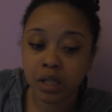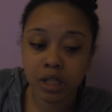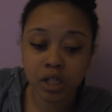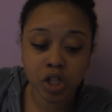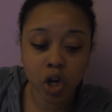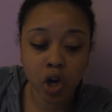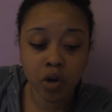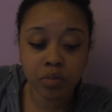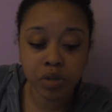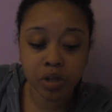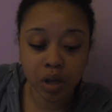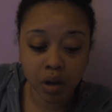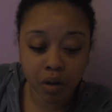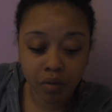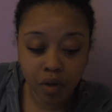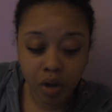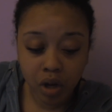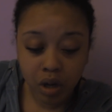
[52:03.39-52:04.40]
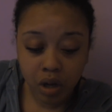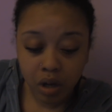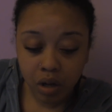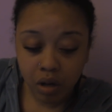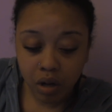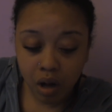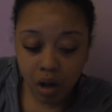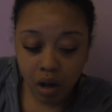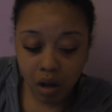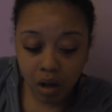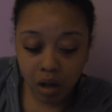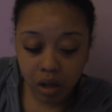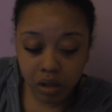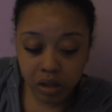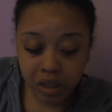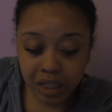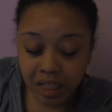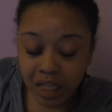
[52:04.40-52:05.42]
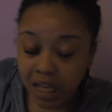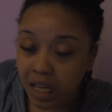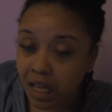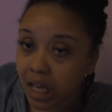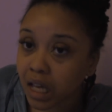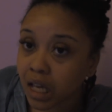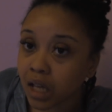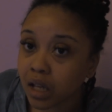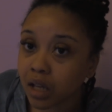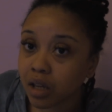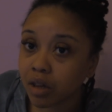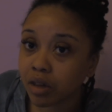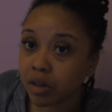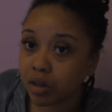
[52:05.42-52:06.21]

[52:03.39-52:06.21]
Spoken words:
in terms of seeing